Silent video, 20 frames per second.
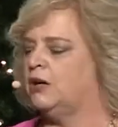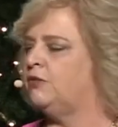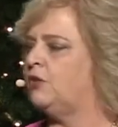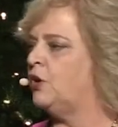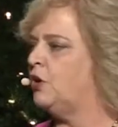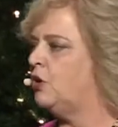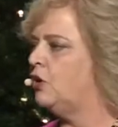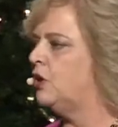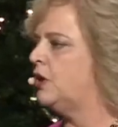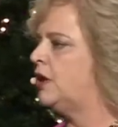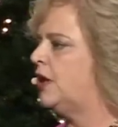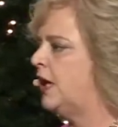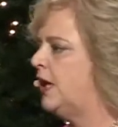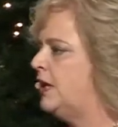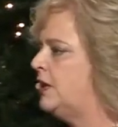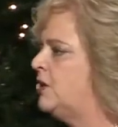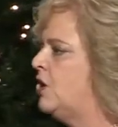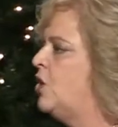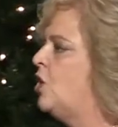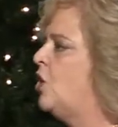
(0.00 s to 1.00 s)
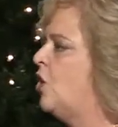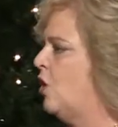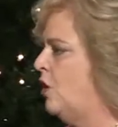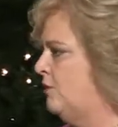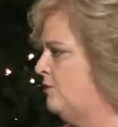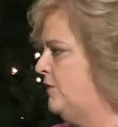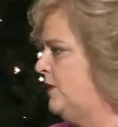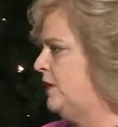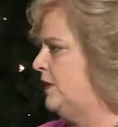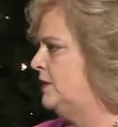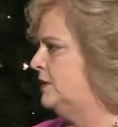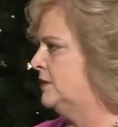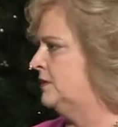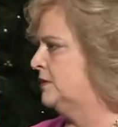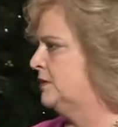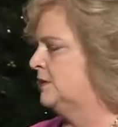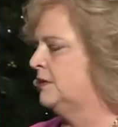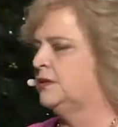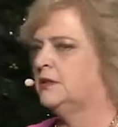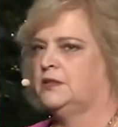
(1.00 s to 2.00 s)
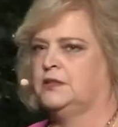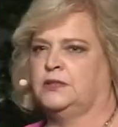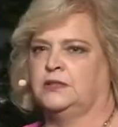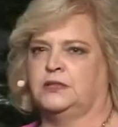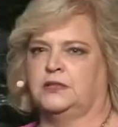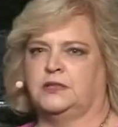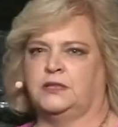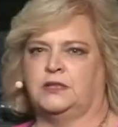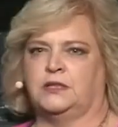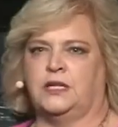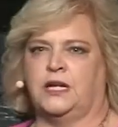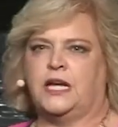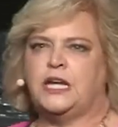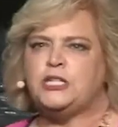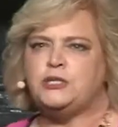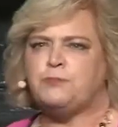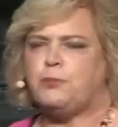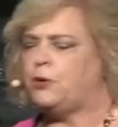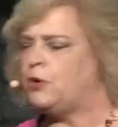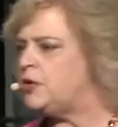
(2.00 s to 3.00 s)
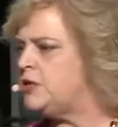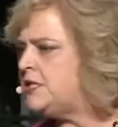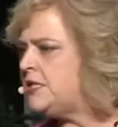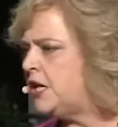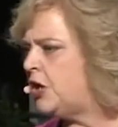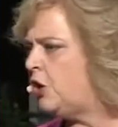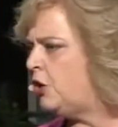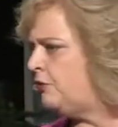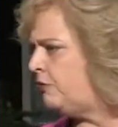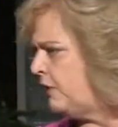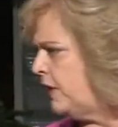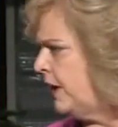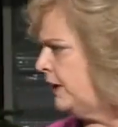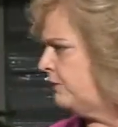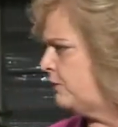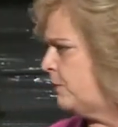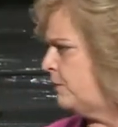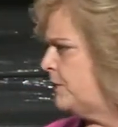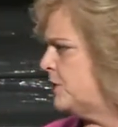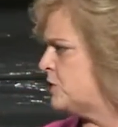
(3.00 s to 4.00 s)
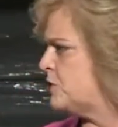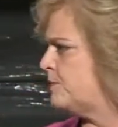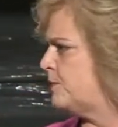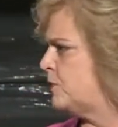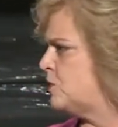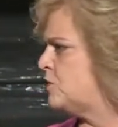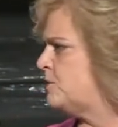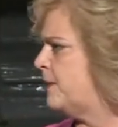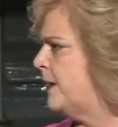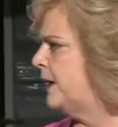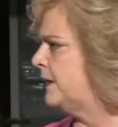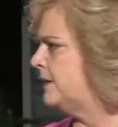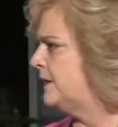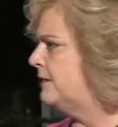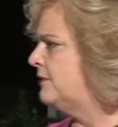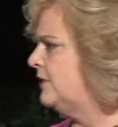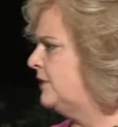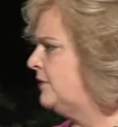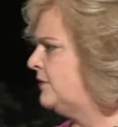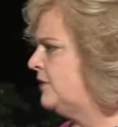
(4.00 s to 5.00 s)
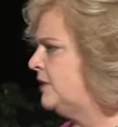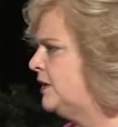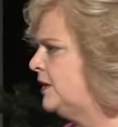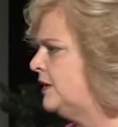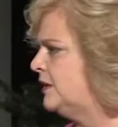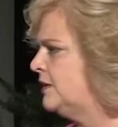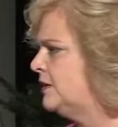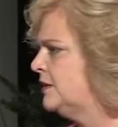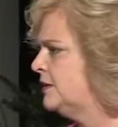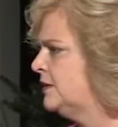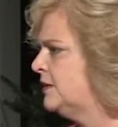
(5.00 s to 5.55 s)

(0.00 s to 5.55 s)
of Hurricane Harvey. It's pretty terrifying from this perspective, isn't it?